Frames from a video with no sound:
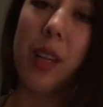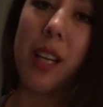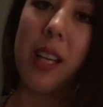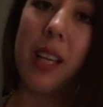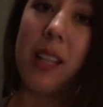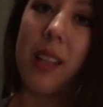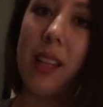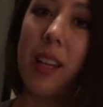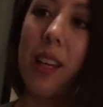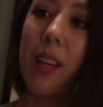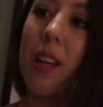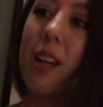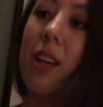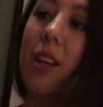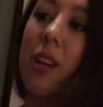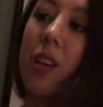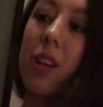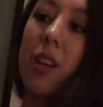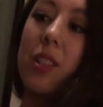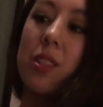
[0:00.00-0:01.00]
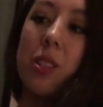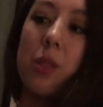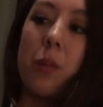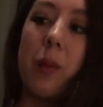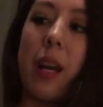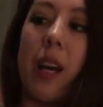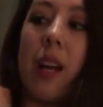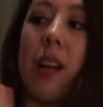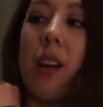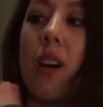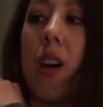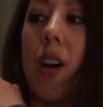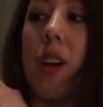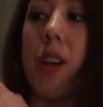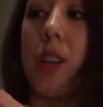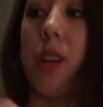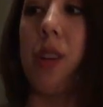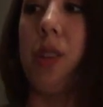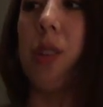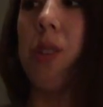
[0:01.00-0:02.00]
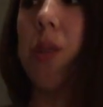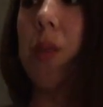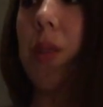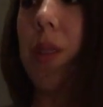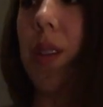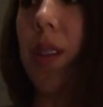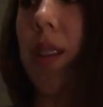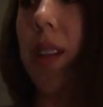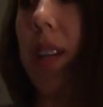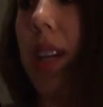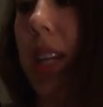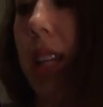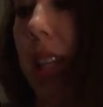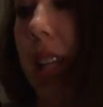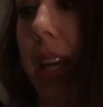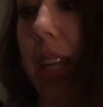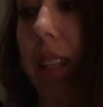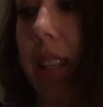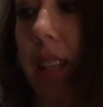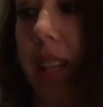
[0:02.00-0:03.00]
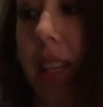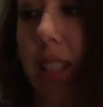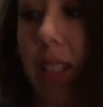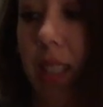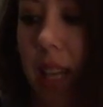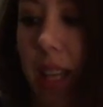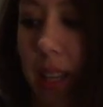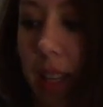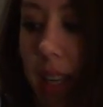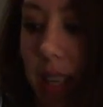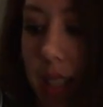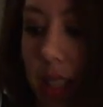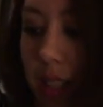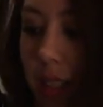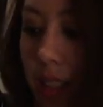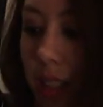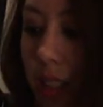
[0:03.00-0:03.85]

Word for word: for anything. You can also wear it on your shoulder like this. I think it's a